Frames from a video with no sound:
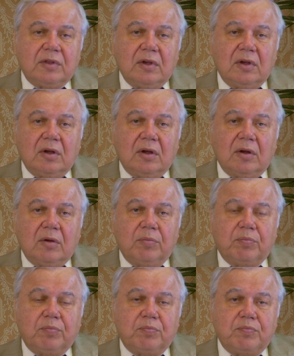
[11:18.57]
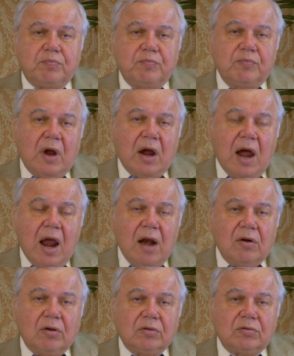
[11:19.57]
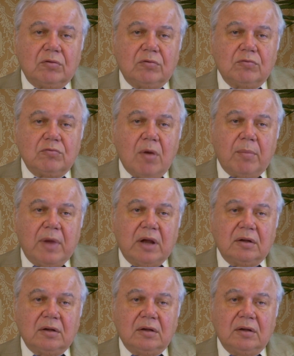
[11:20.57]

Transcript: the harlot woman,